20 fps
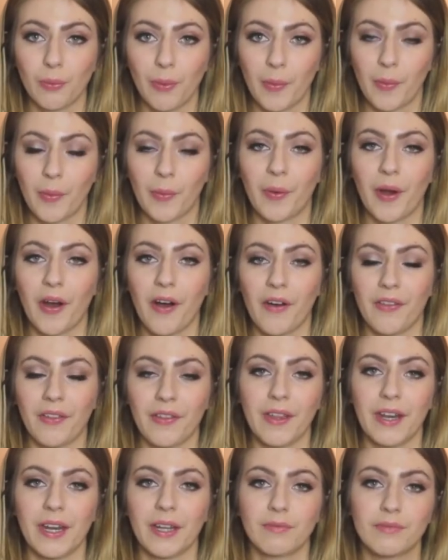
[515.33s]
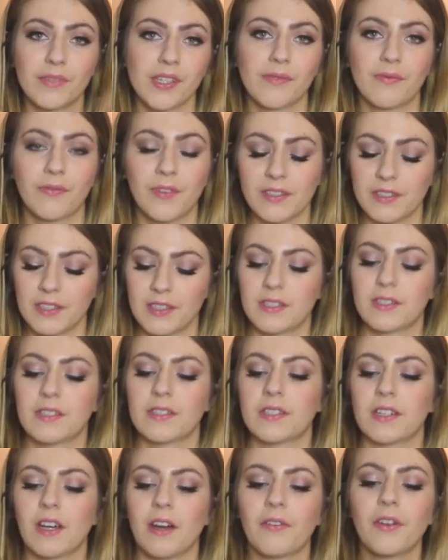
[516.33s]
bubble bath, and then it just fizzes and
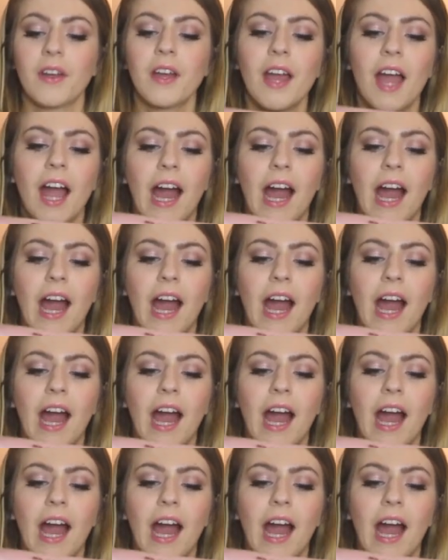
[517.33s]
stuff.